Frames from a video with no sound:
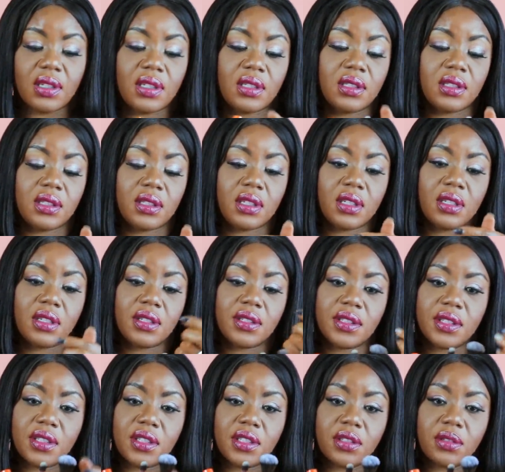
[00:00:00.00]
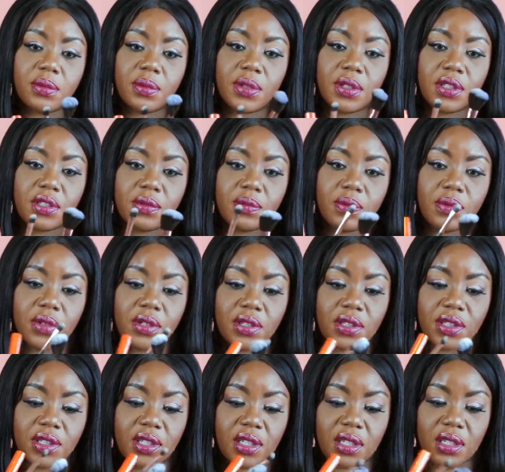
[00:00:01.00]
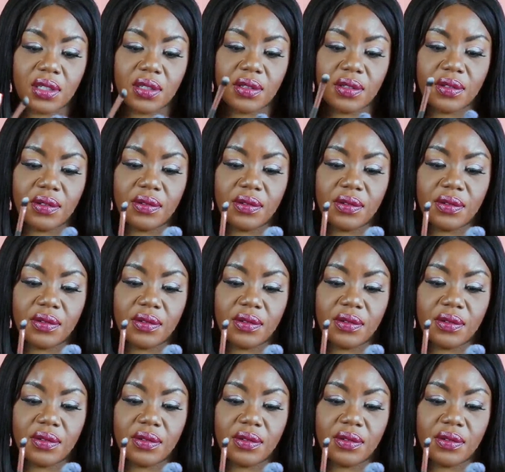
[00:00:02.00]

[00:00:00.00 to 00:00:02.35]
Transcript: A little Ulta two-piece brush set.